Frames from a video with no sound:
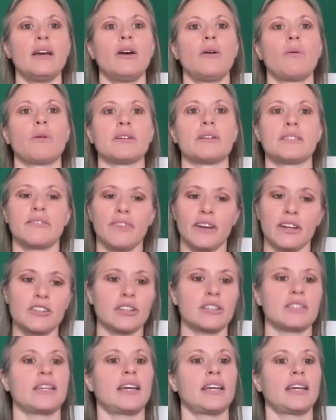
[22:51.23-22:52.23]
Whereas if I
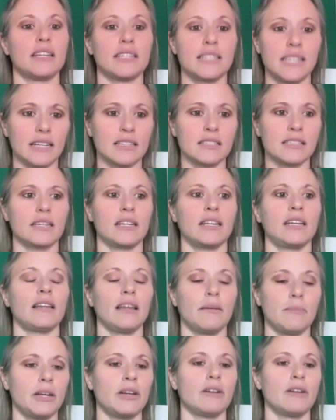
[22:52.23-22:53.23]
just say intensity,
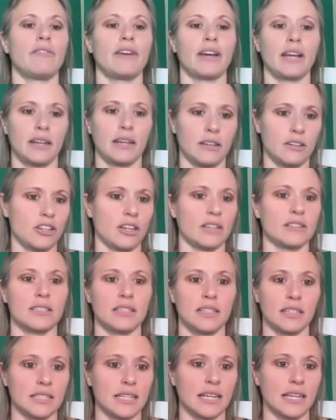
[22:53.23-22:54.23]
let me know if I can adjust the
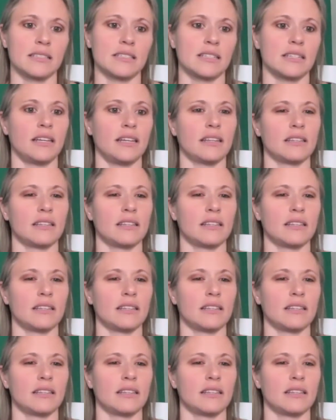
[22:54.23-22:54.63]
intensity.